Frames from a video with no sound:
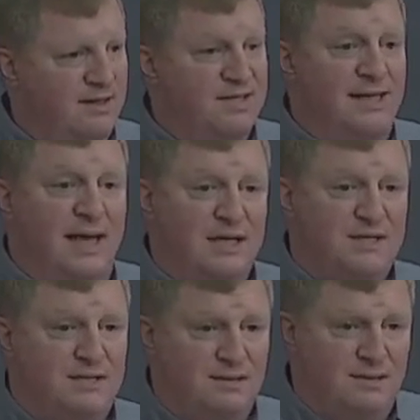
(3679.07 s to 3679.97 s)
is a
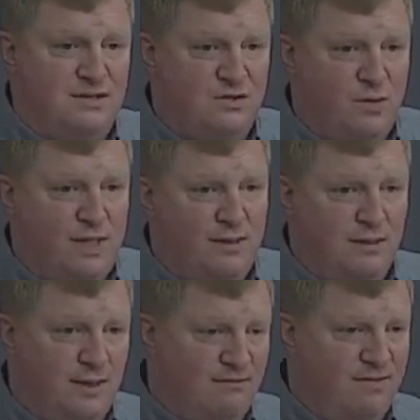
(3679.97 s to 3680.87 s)
guest this
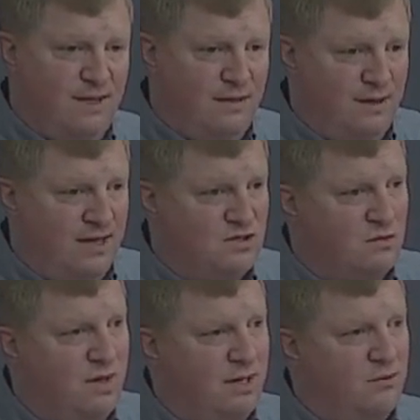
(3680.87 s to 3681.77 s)
week of the
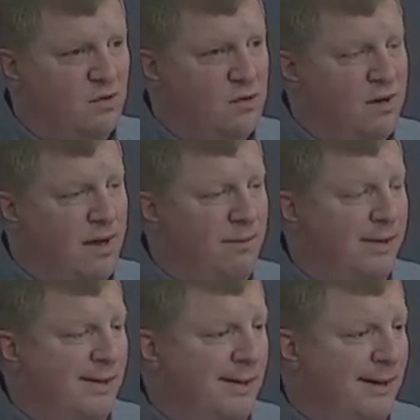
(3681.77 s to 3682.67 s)
International Writing Program
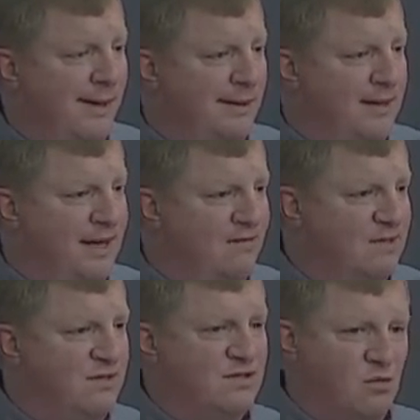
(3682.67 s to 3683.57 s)
and they
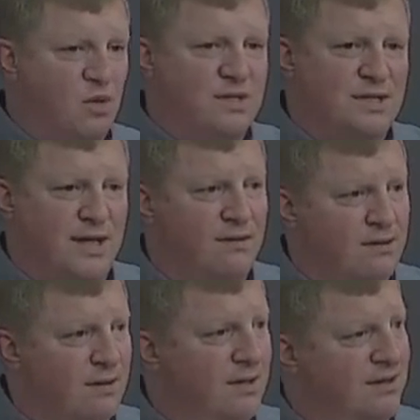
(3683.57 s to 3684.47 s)
have done some work
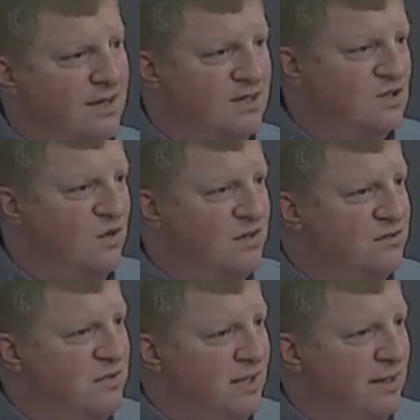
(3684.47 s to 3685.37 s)
together, and I think it's going
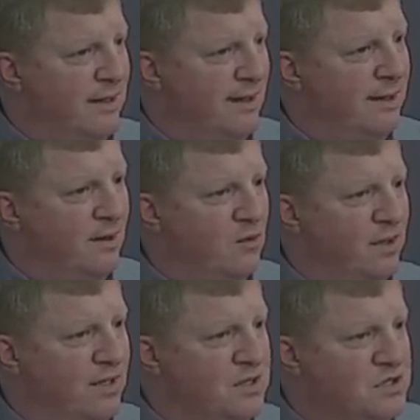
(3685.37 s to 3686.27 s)
to be a, a
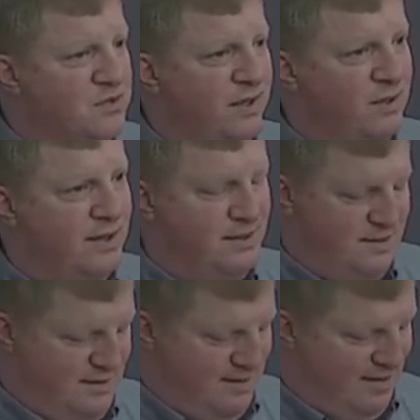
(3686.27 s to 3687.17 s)
really
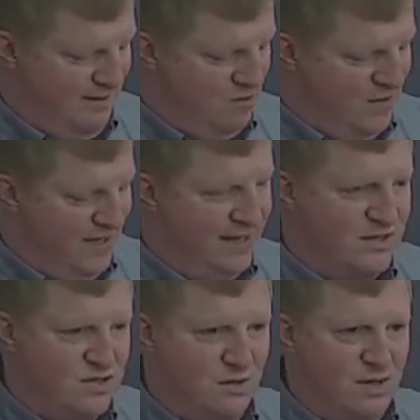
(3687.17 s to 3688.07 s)
spirited uh,
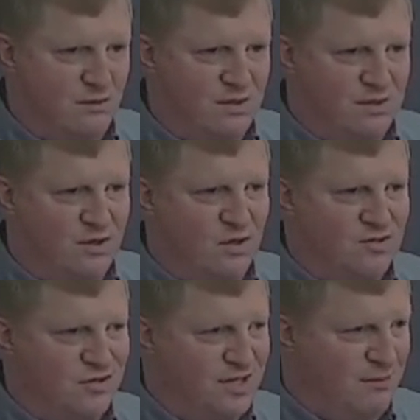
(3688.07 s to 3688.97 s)
reading. So I would
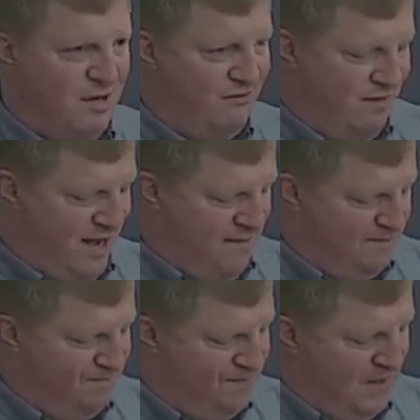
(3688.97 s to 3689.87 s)
encourage you to come out for
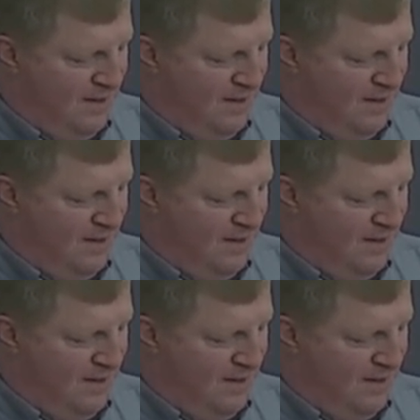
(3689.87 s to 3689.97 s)
that.